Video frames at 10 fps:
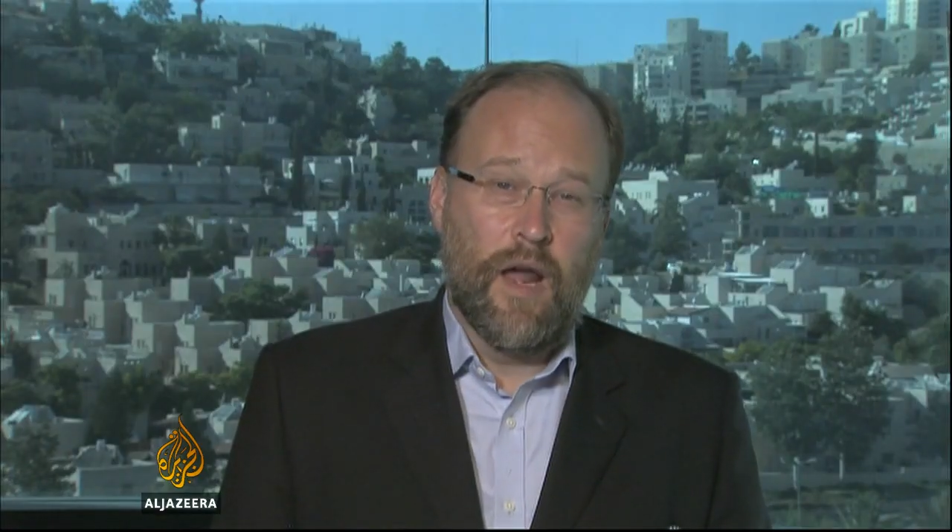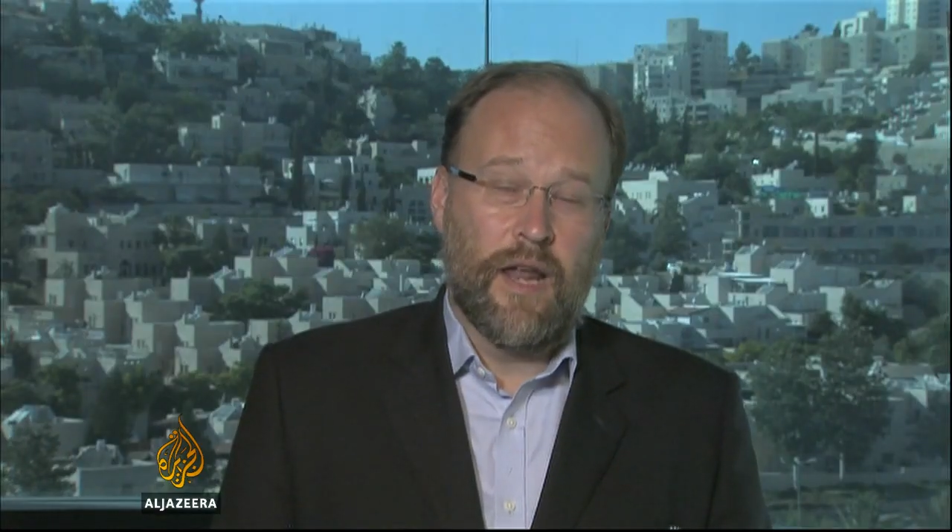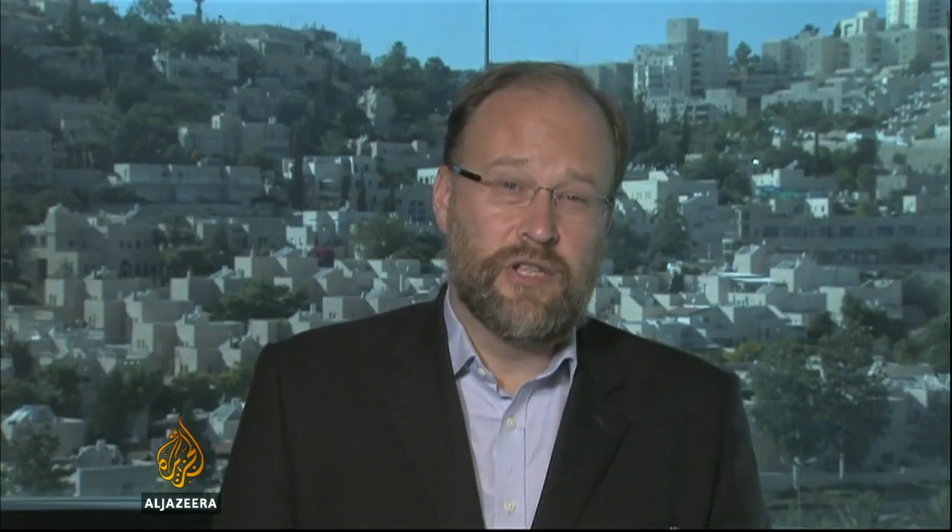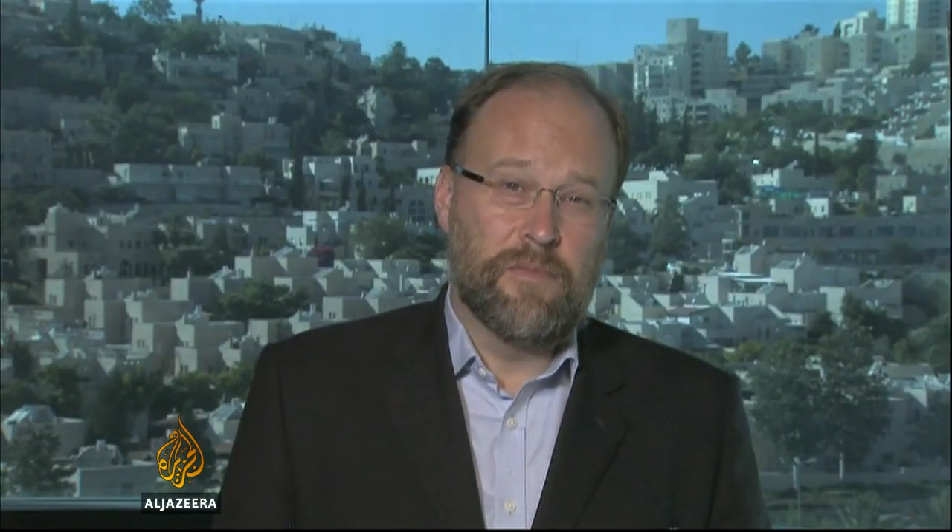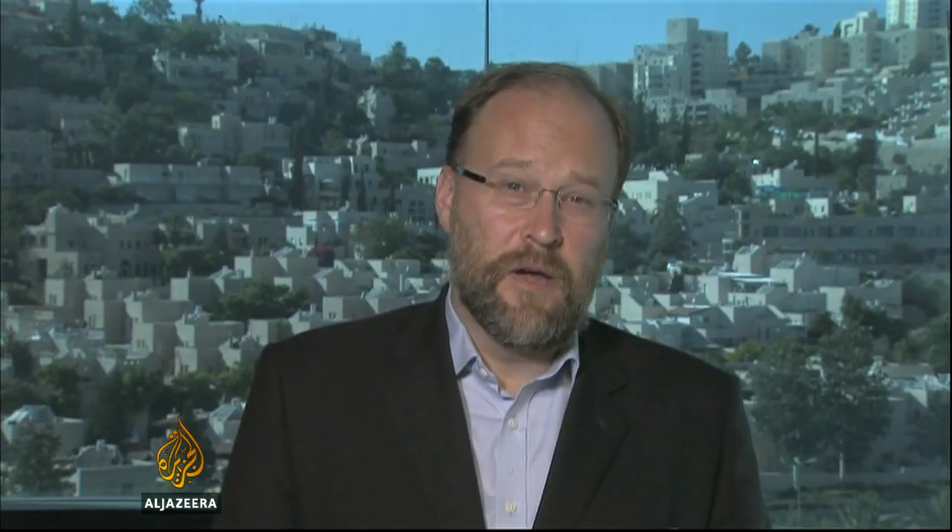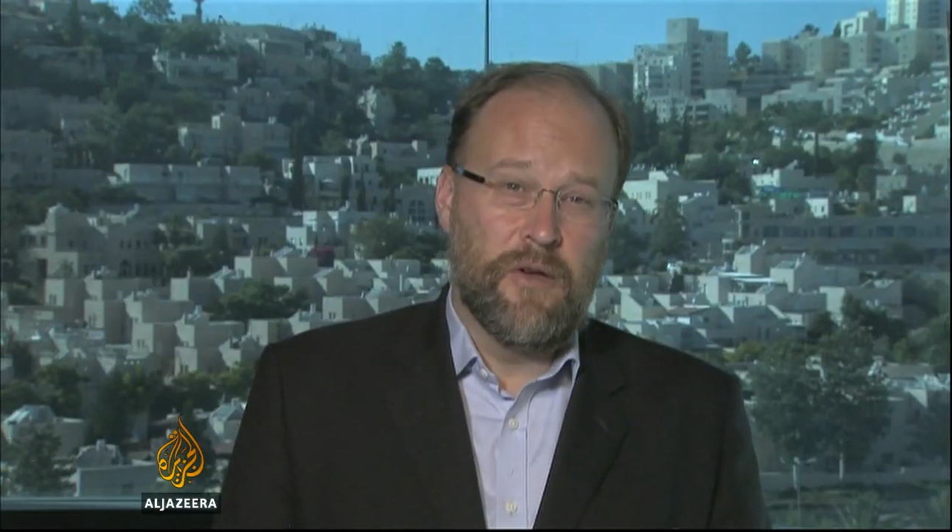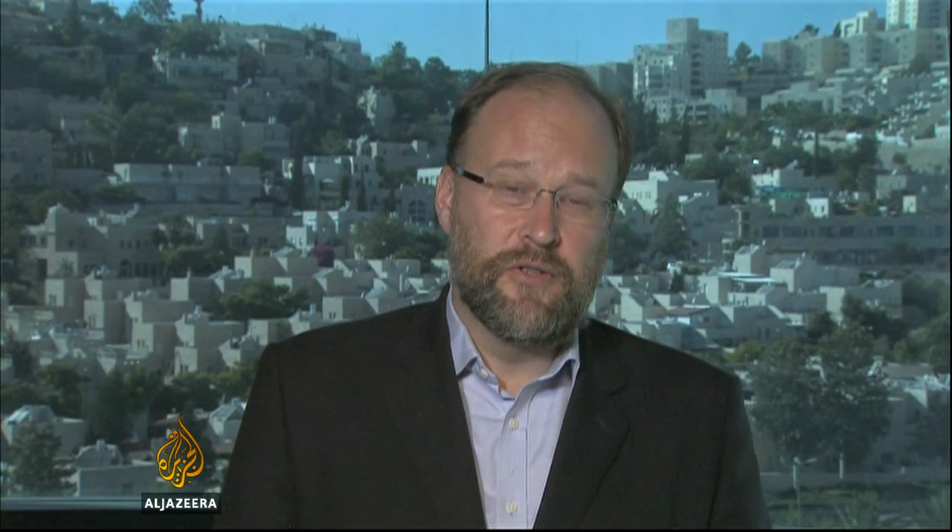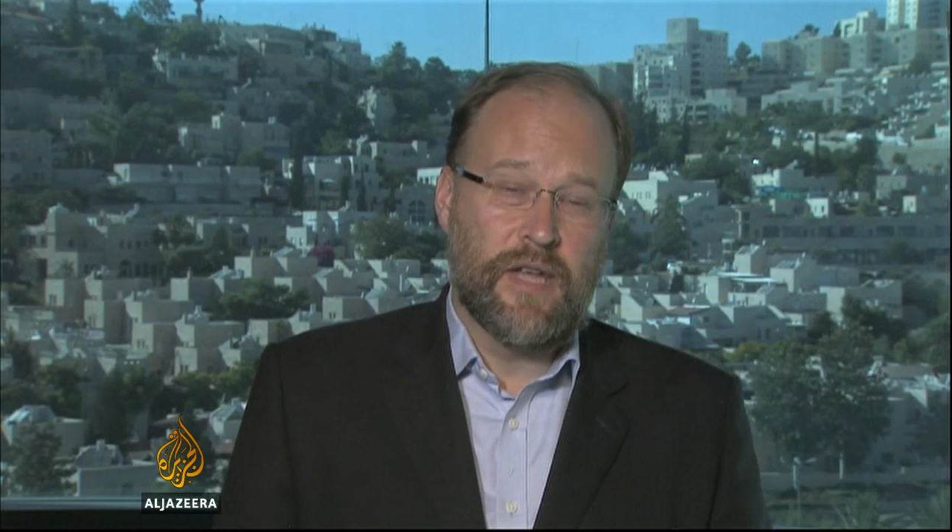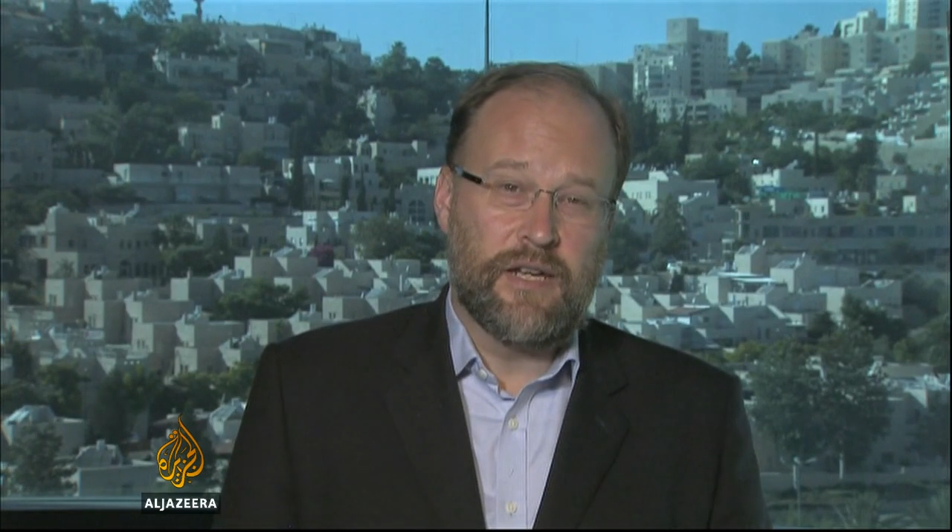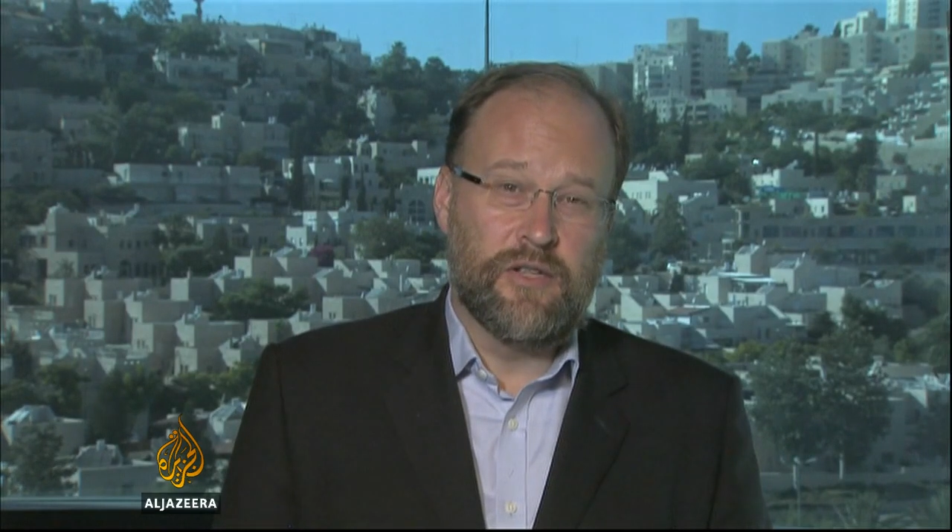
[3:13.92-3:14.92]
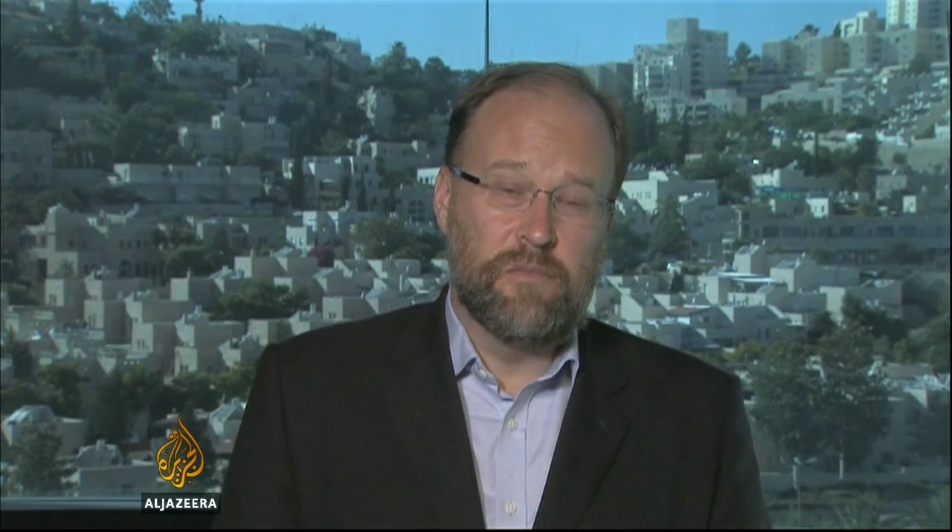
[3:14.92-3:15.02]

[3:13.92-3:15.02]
Well, I suppose that